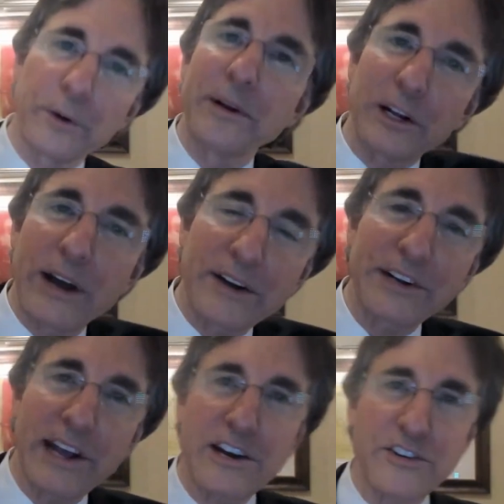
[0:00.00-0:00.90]
for immediate
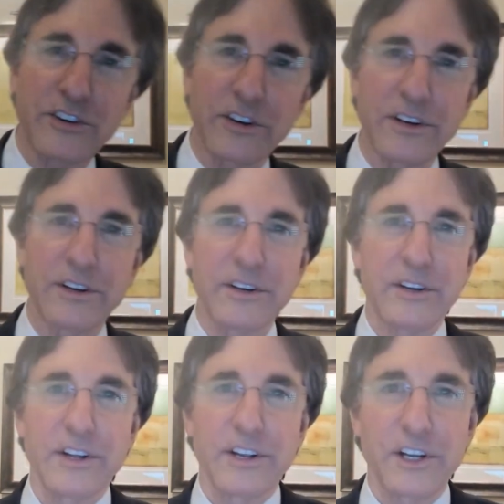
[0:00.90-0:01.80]
gratification, and
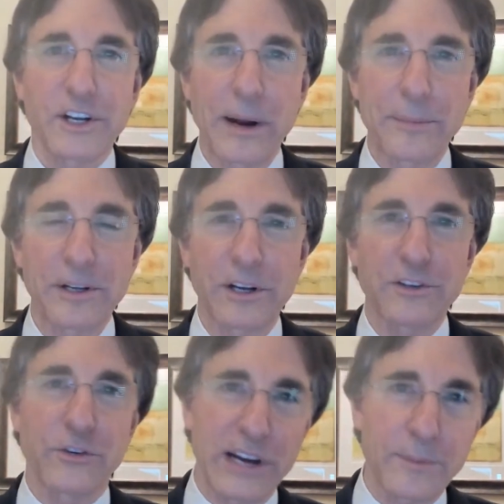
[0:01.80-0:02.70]
you're going to probably
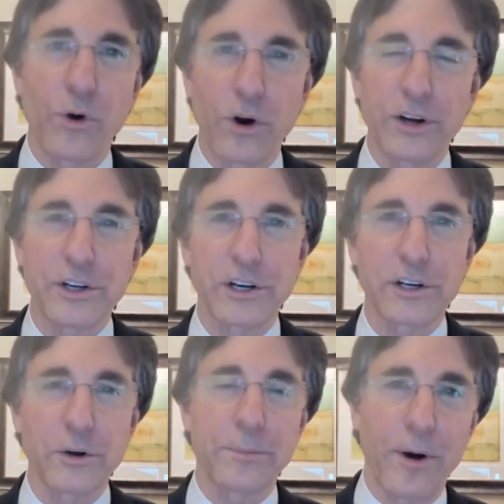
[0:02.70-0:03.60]
going to drink more. You're
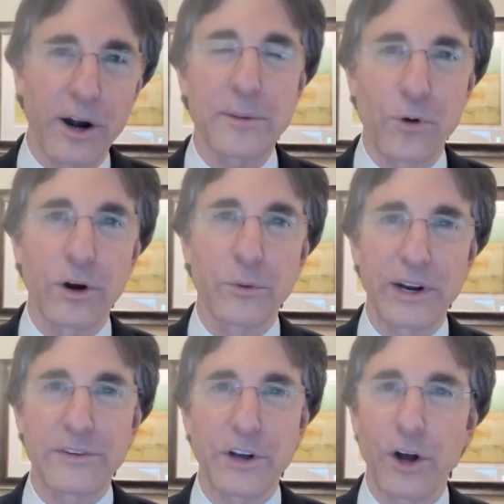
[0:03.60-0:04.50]
going to go party more,
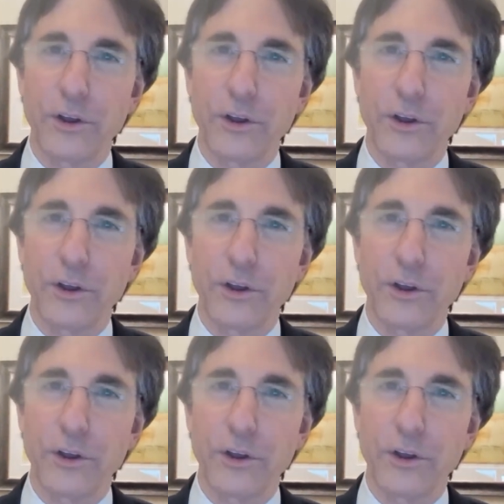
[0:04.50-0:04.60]
whatever.